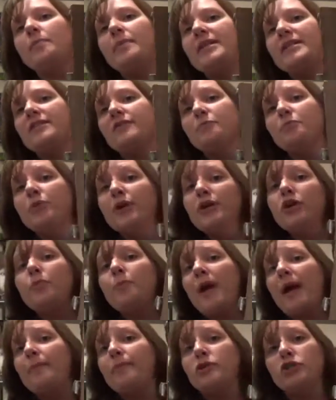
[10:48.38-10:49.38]
piece of printer
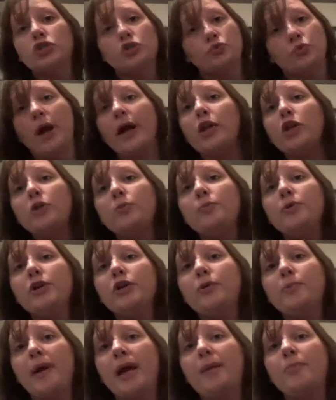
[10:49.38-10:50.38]
paper, just regular
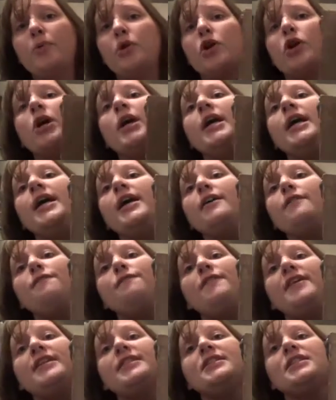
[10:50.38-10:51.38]
printer paper,
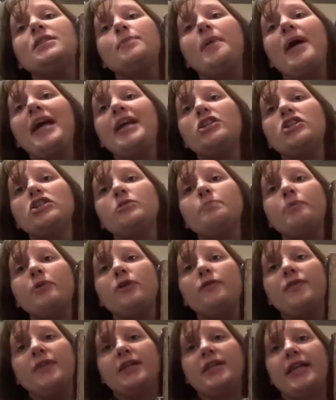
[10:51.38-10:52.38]
fits the pages
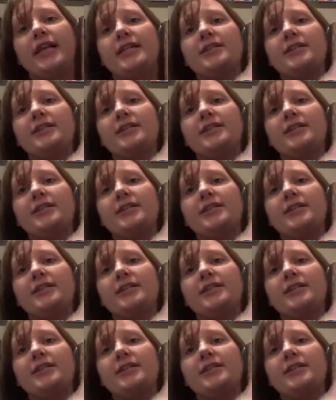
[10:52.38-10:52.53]
perfectly.